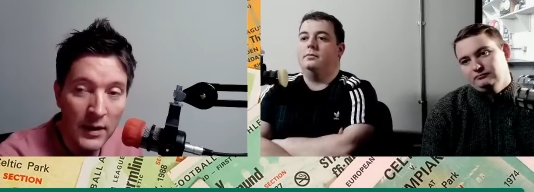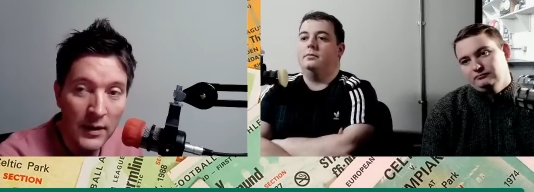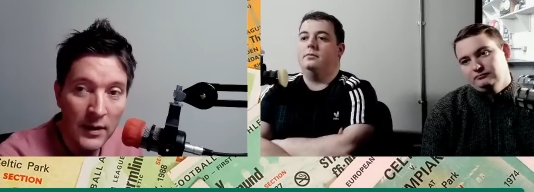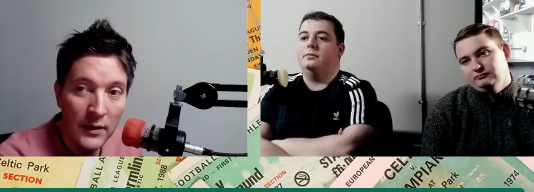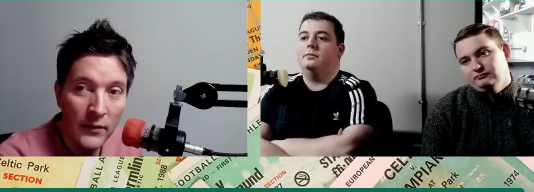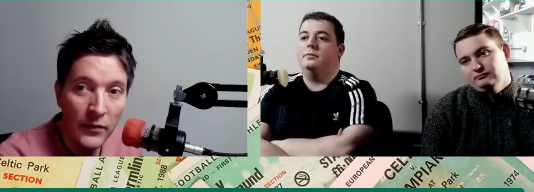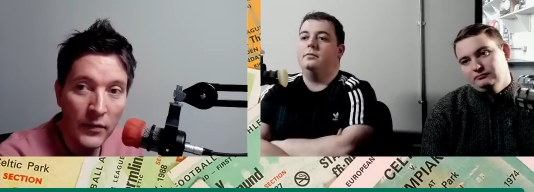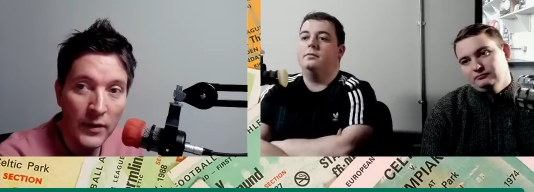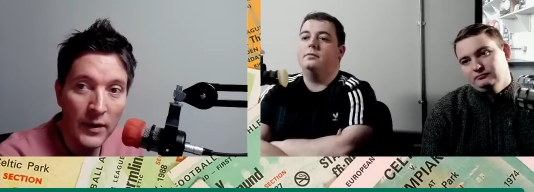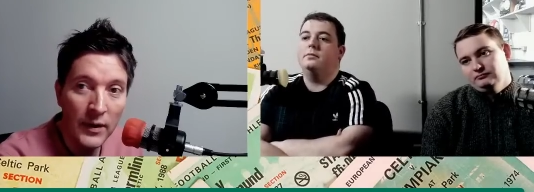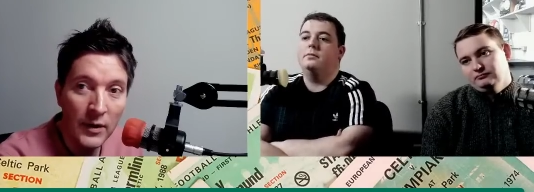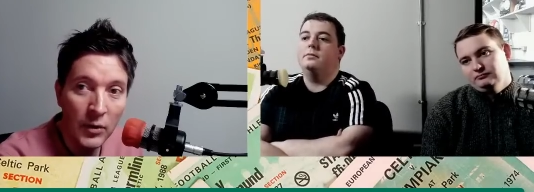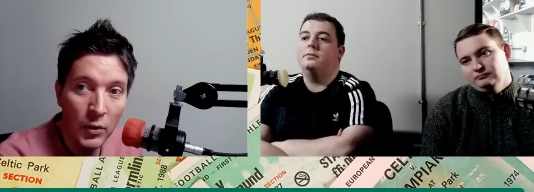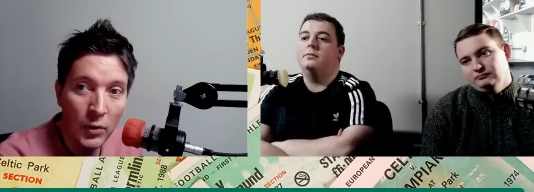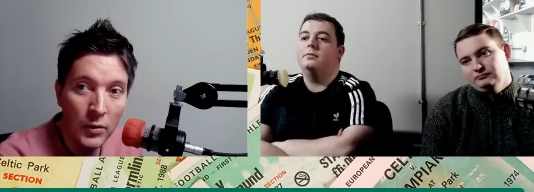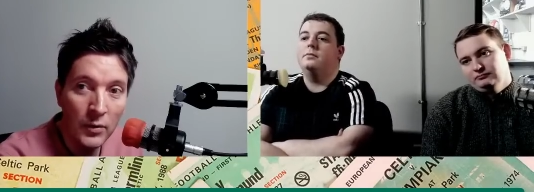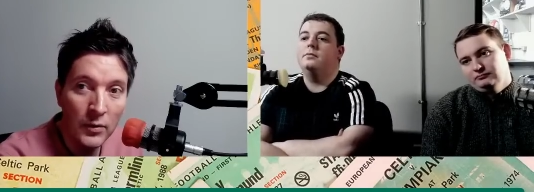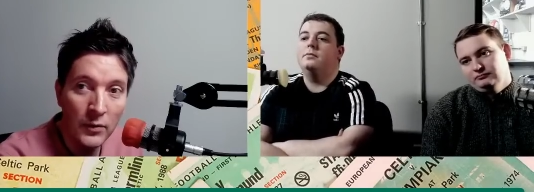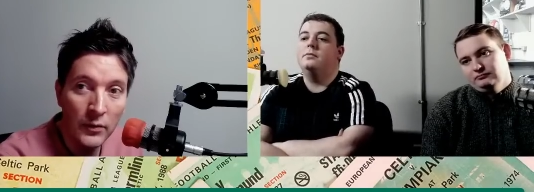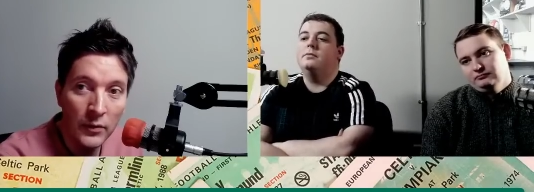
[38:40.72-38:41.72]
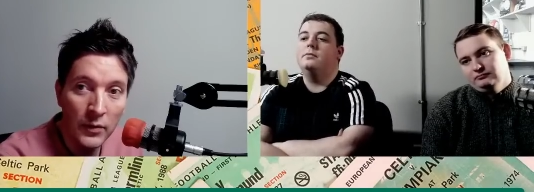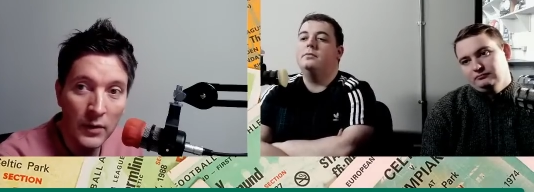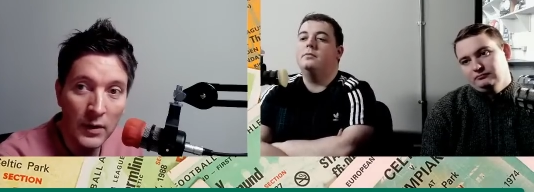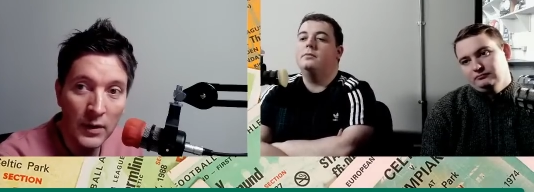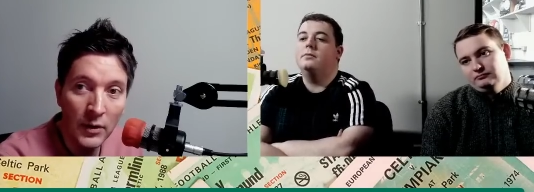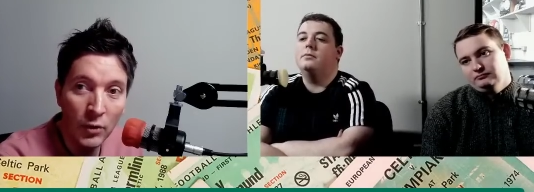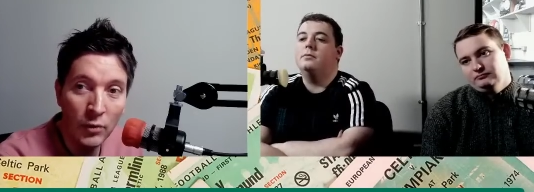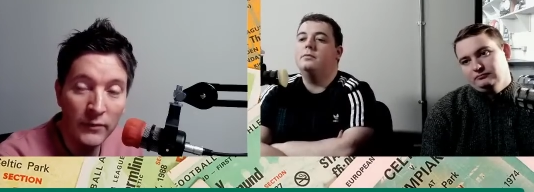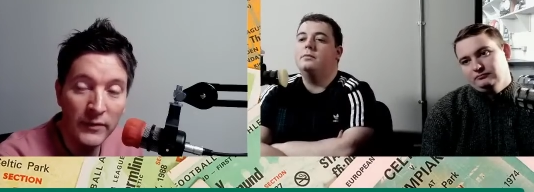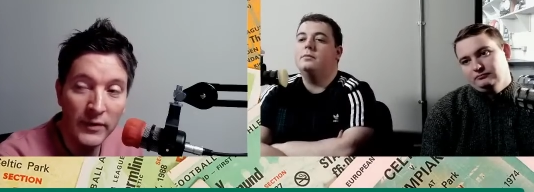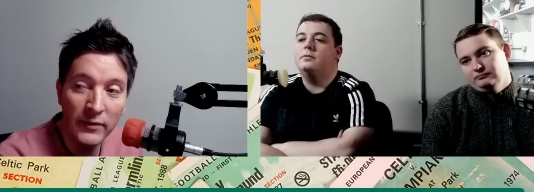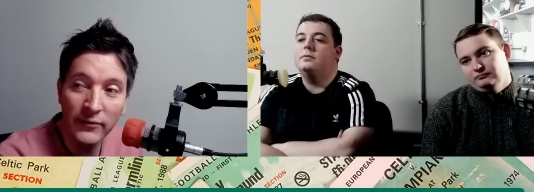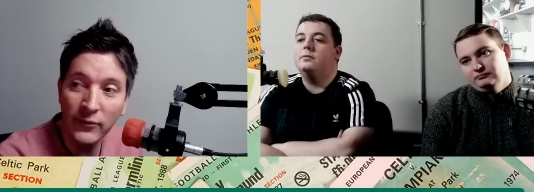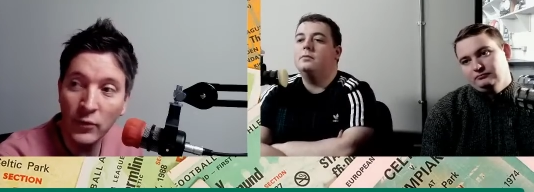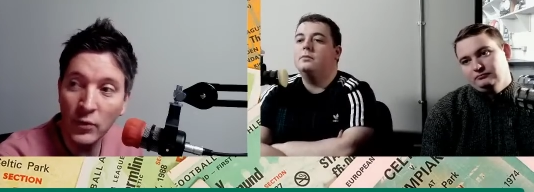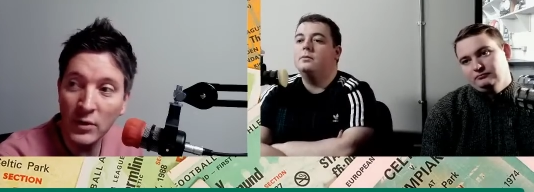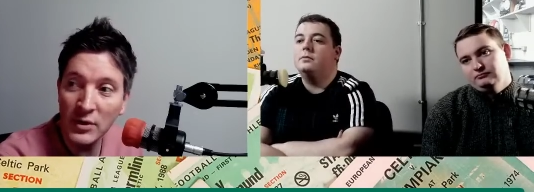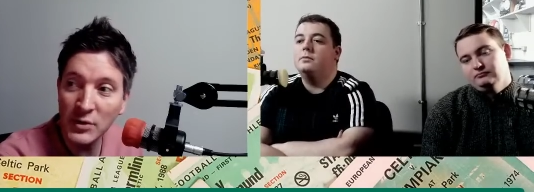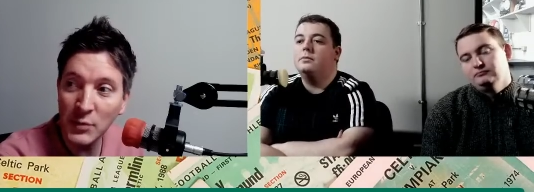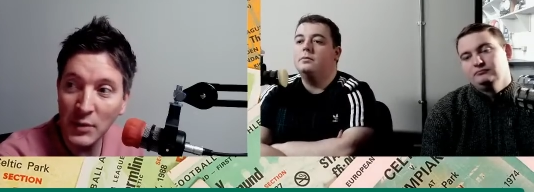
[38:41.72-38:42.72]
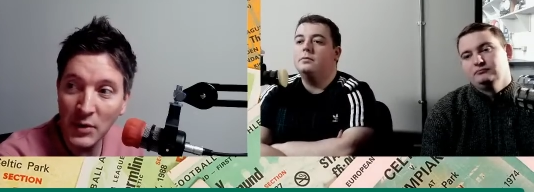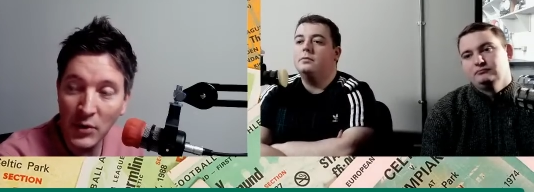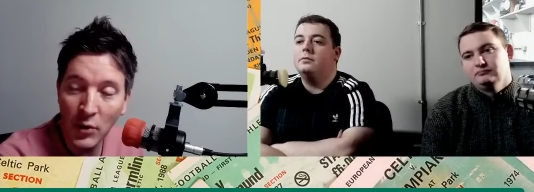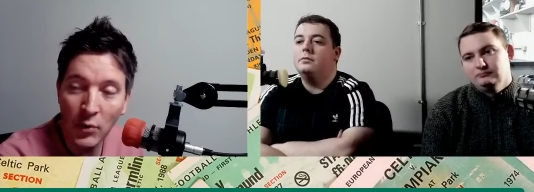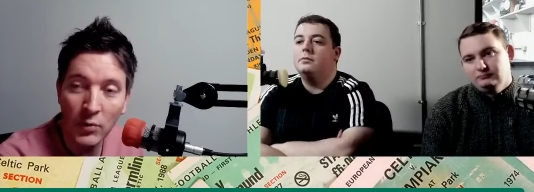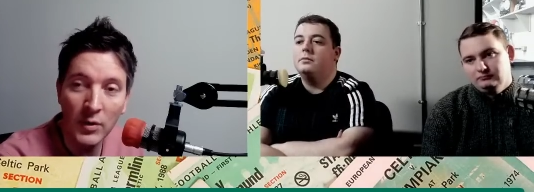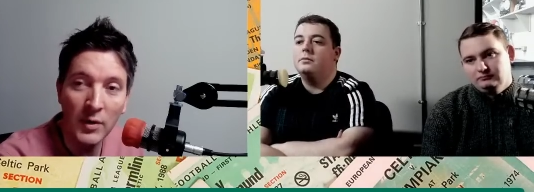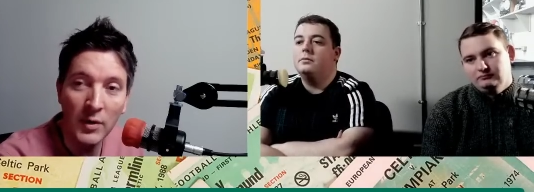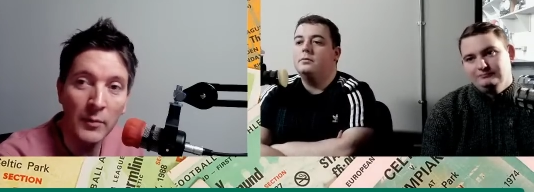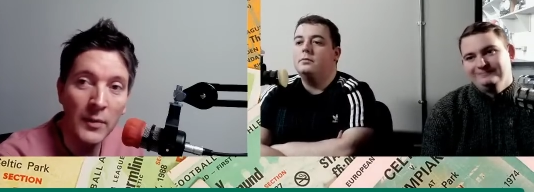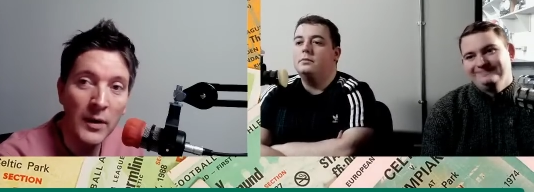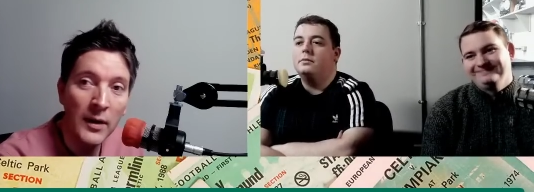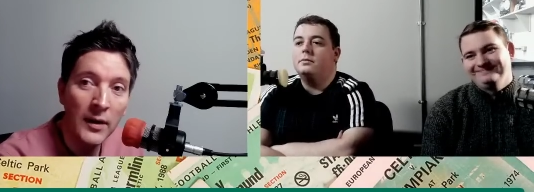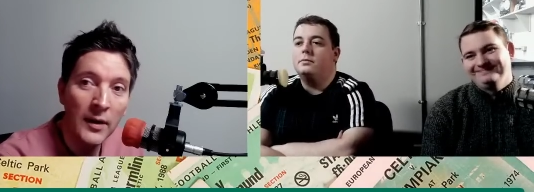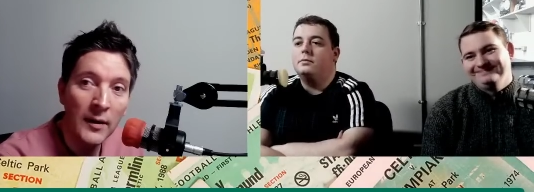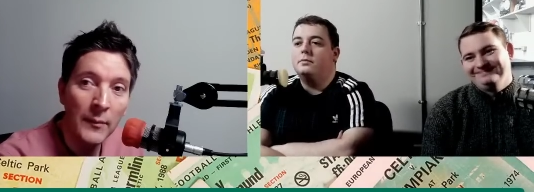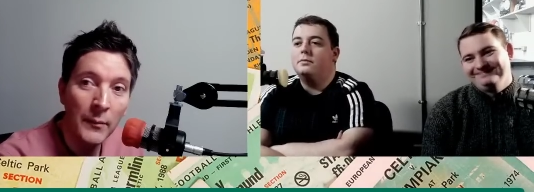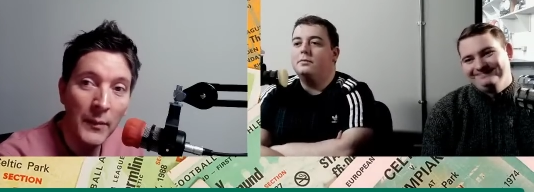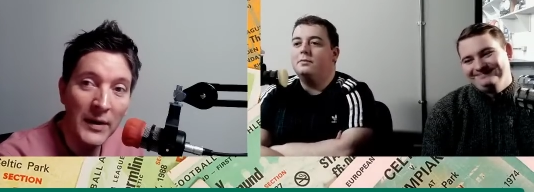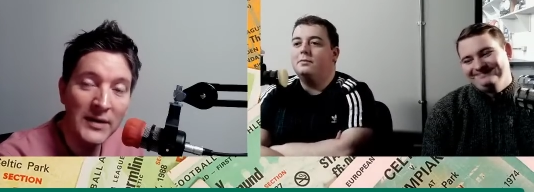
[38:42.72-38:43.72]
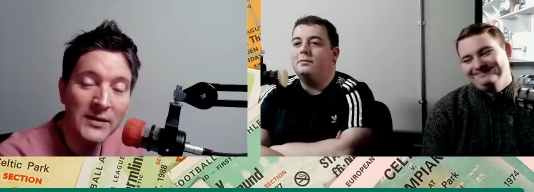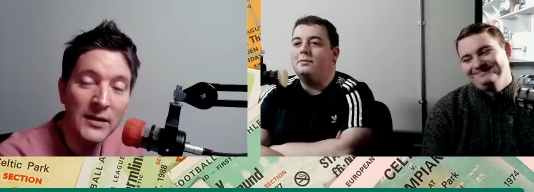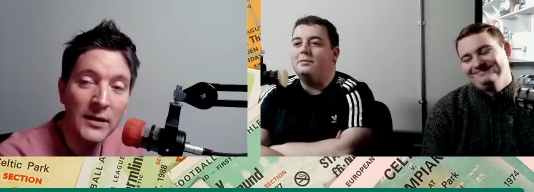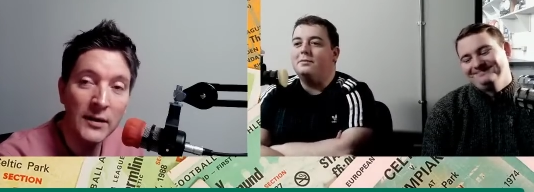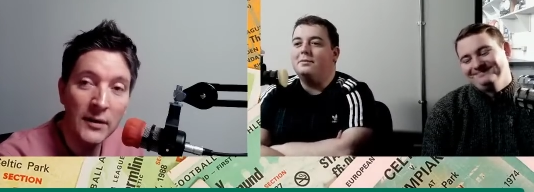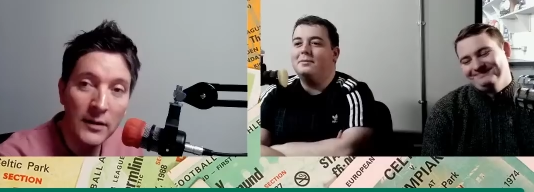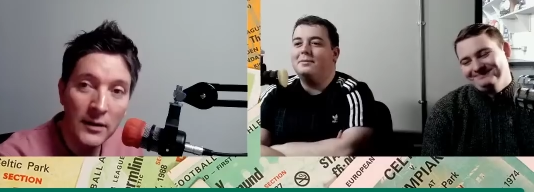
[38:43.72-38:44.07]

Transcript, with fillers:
Speaker 1: the the COVID four as we're calling them missing.